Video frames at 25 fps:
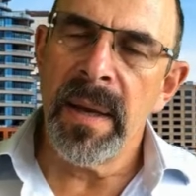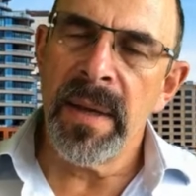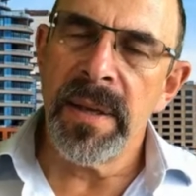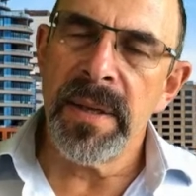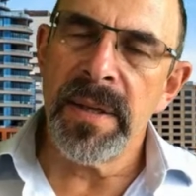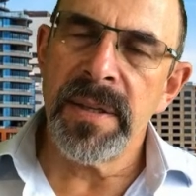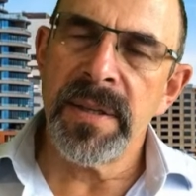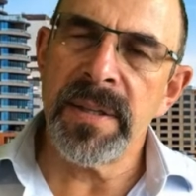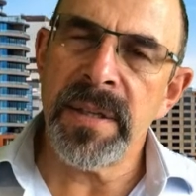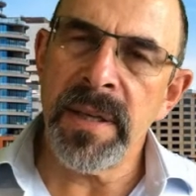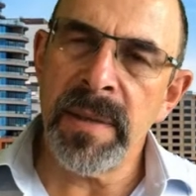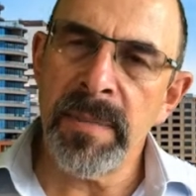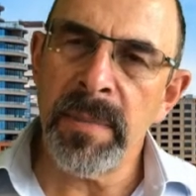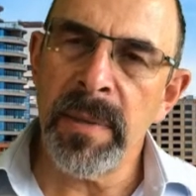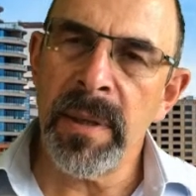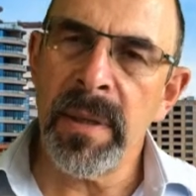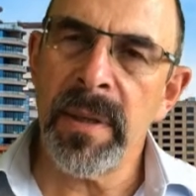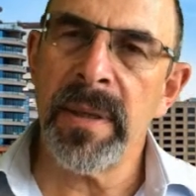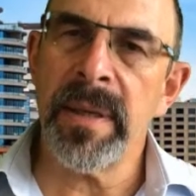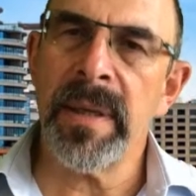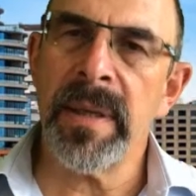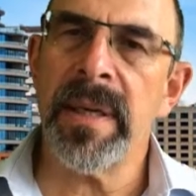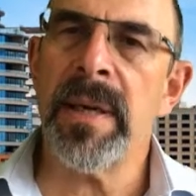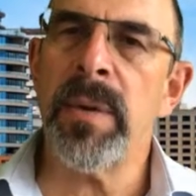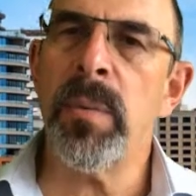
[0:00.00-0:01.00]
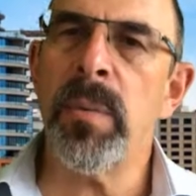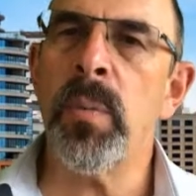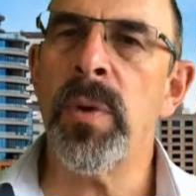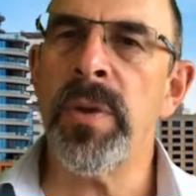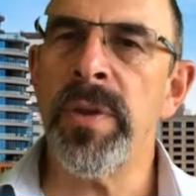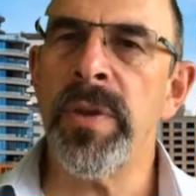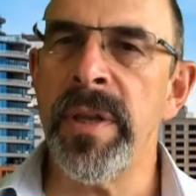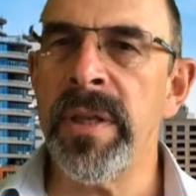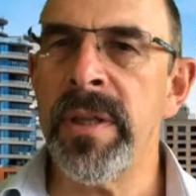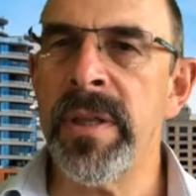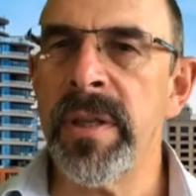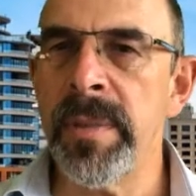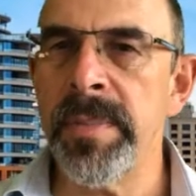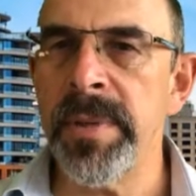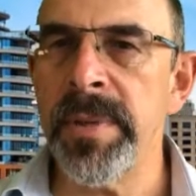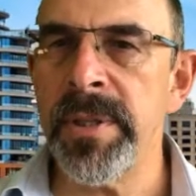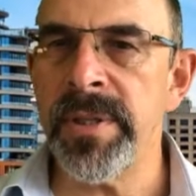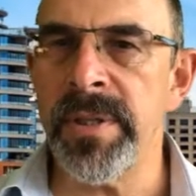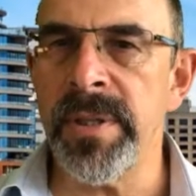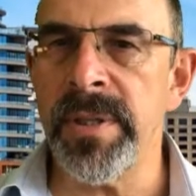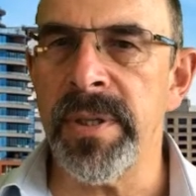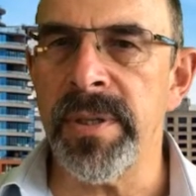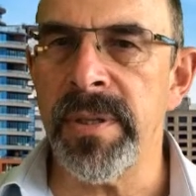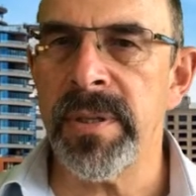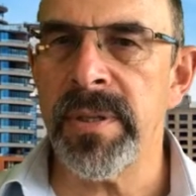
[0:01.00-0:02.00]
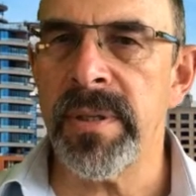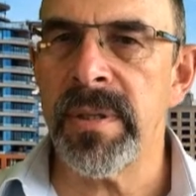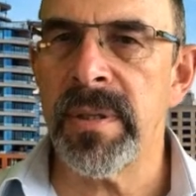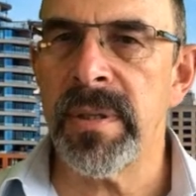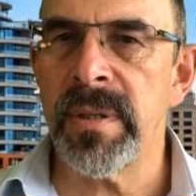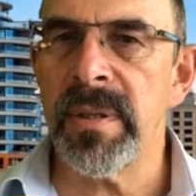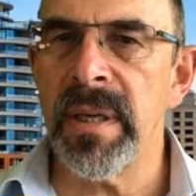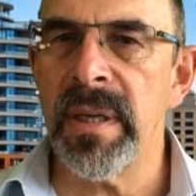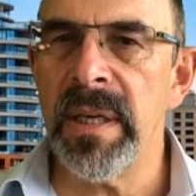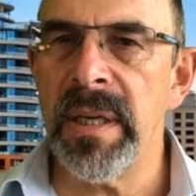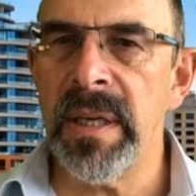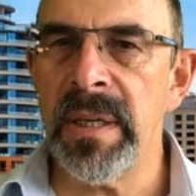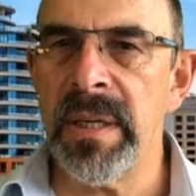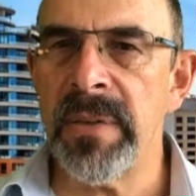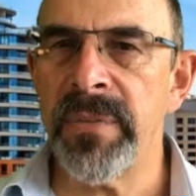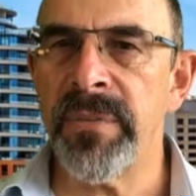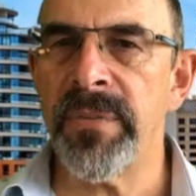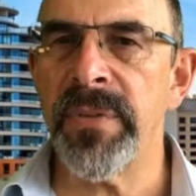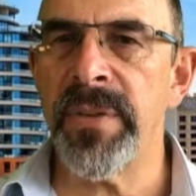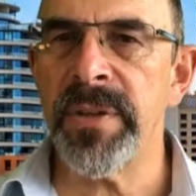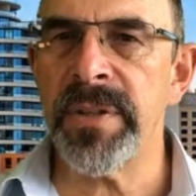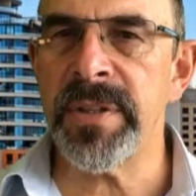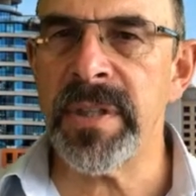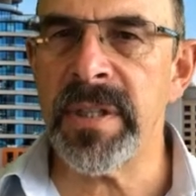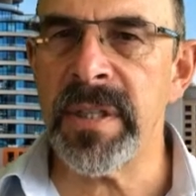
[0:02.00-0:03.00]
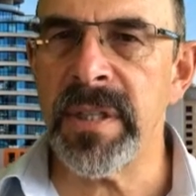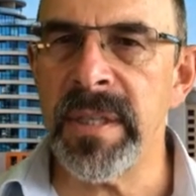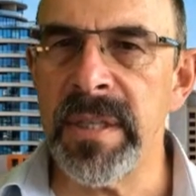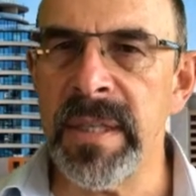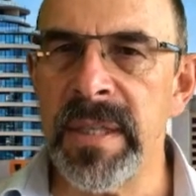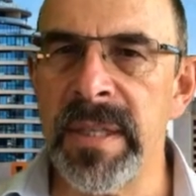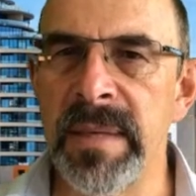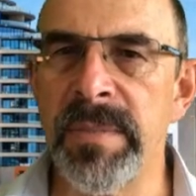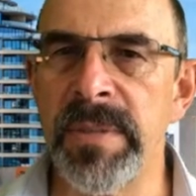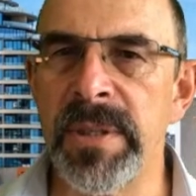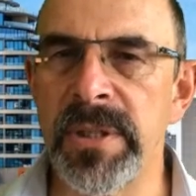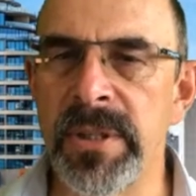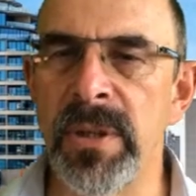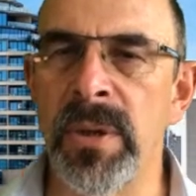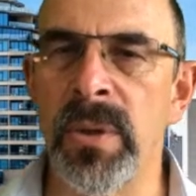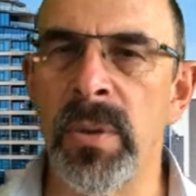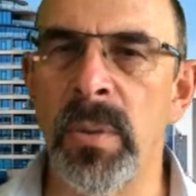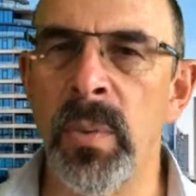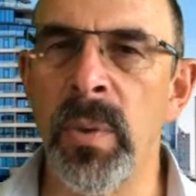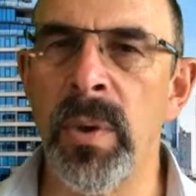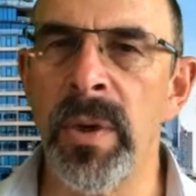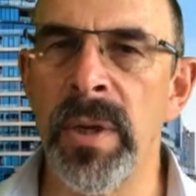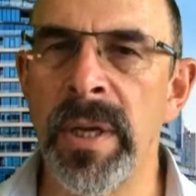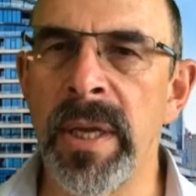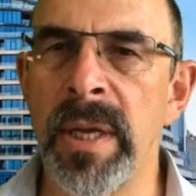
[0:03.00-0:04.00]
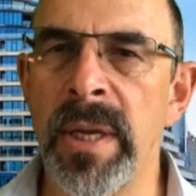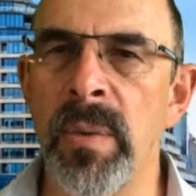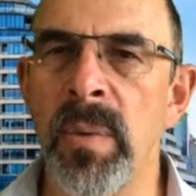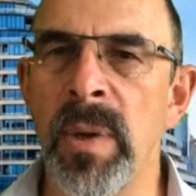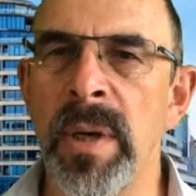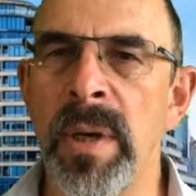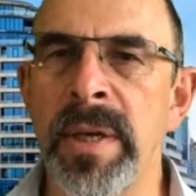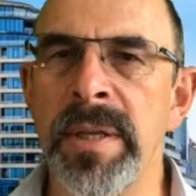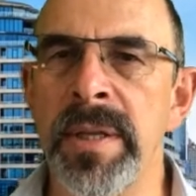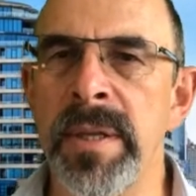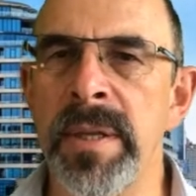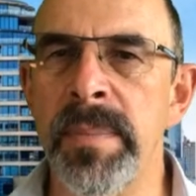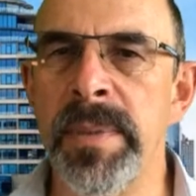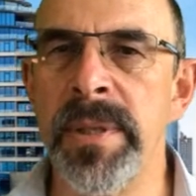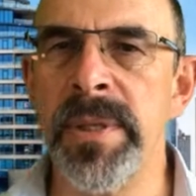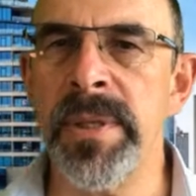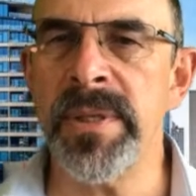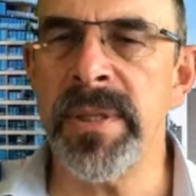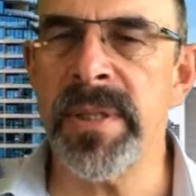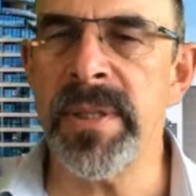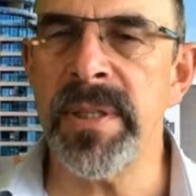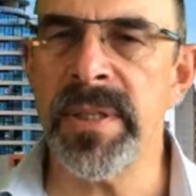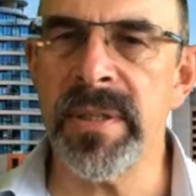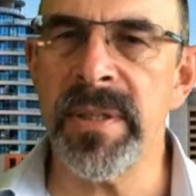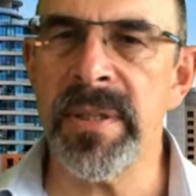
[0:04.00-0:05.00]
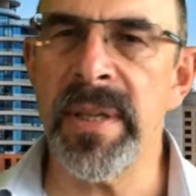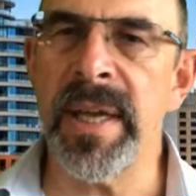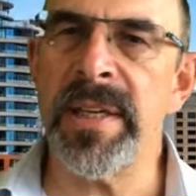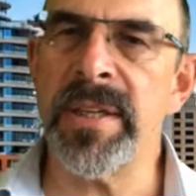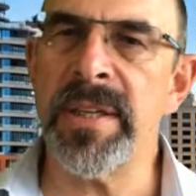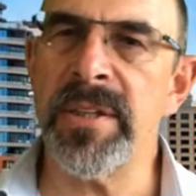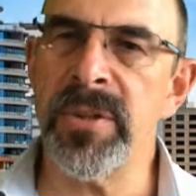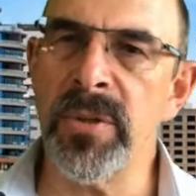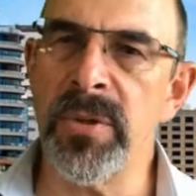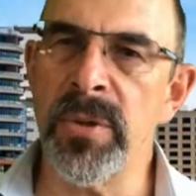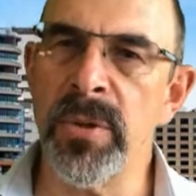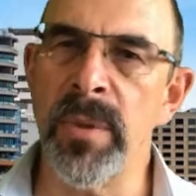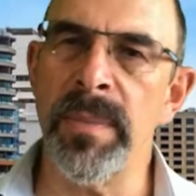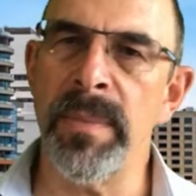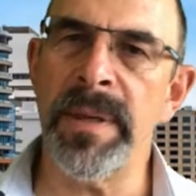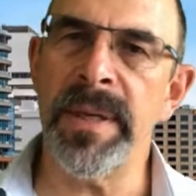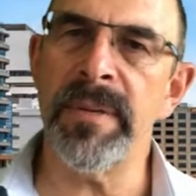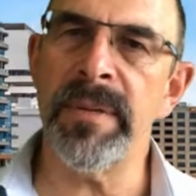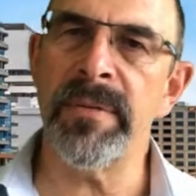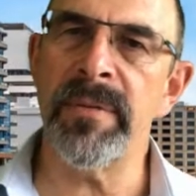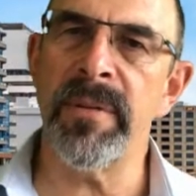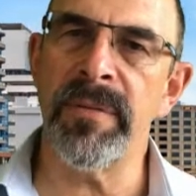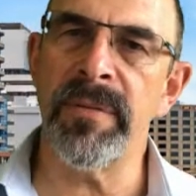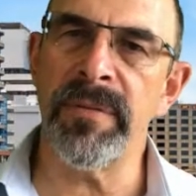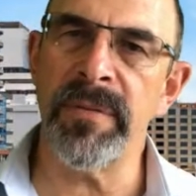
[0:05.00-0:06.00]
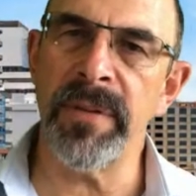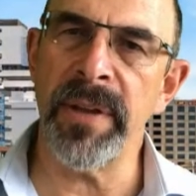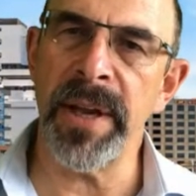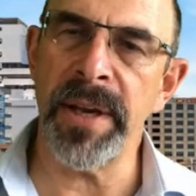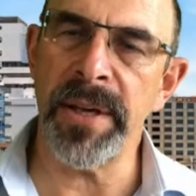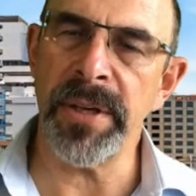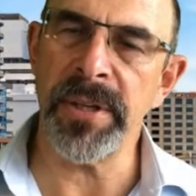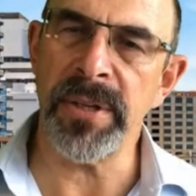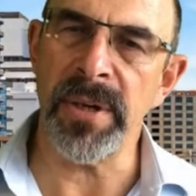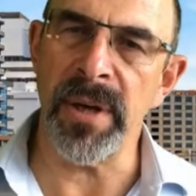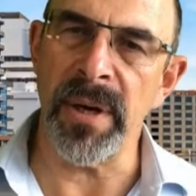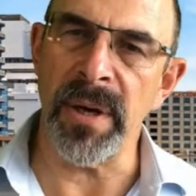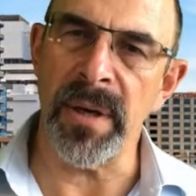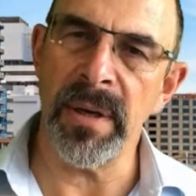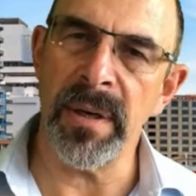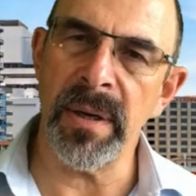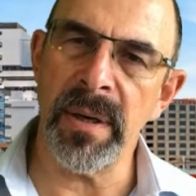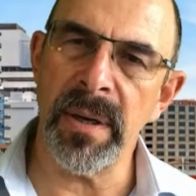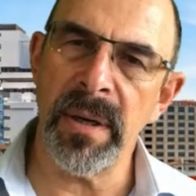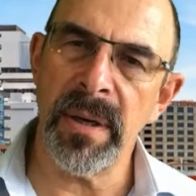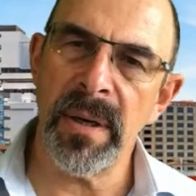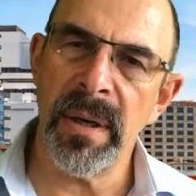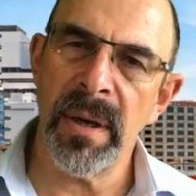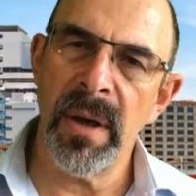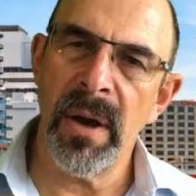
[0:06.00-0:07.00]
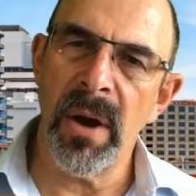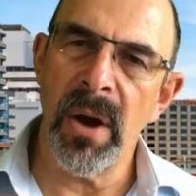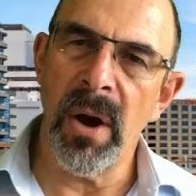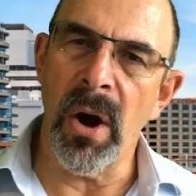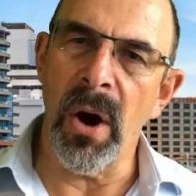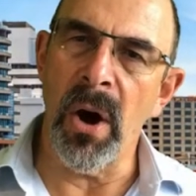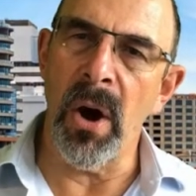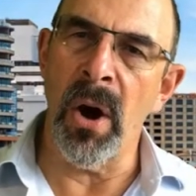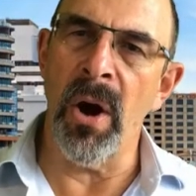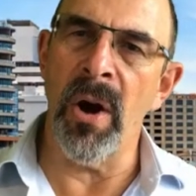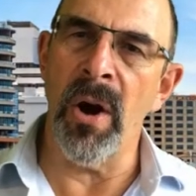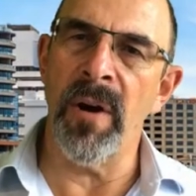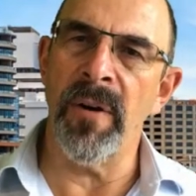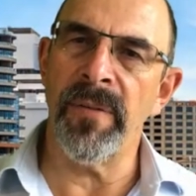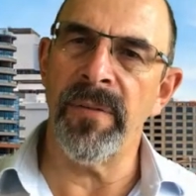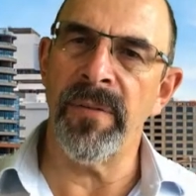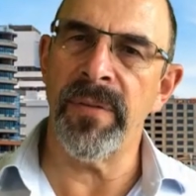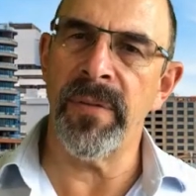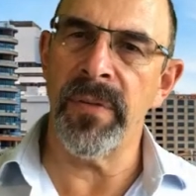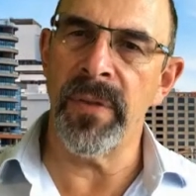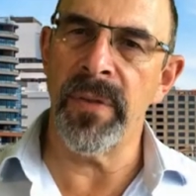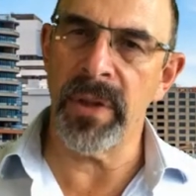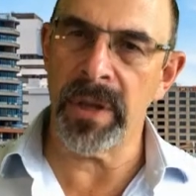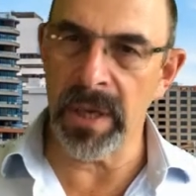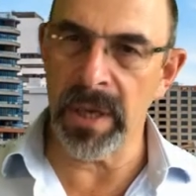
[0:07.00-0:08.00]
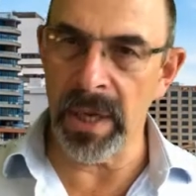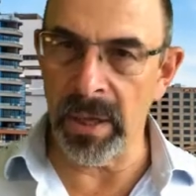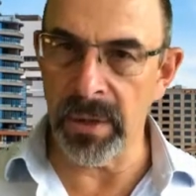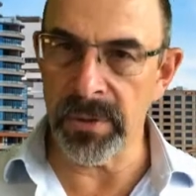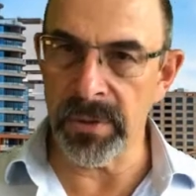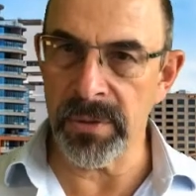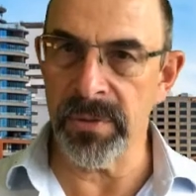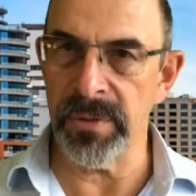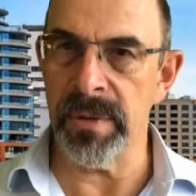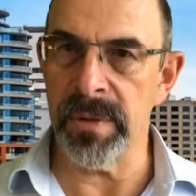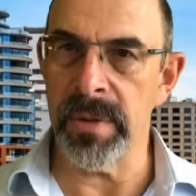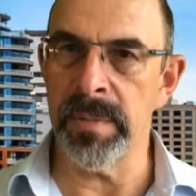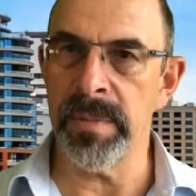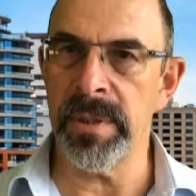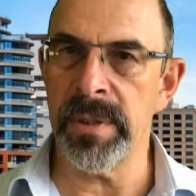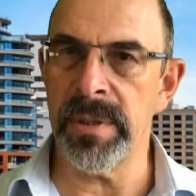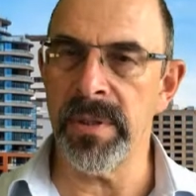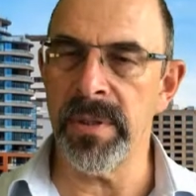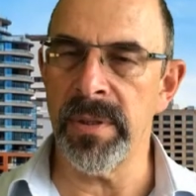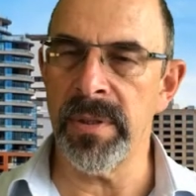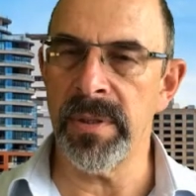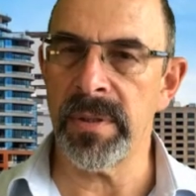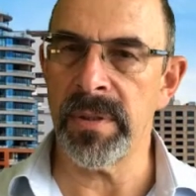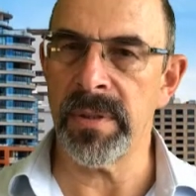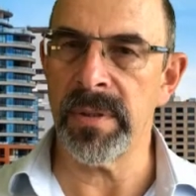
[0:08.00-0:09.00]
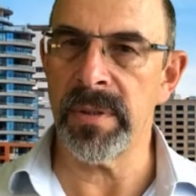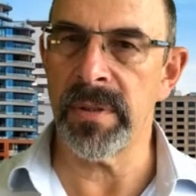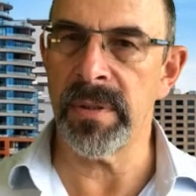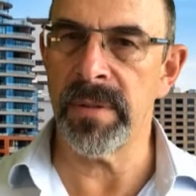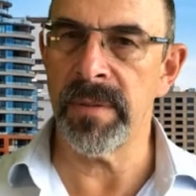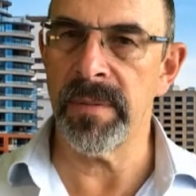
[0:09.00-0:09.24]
Similarly, within the business, if the team is not working well in the business, that is normally a reflection of the culture of the business,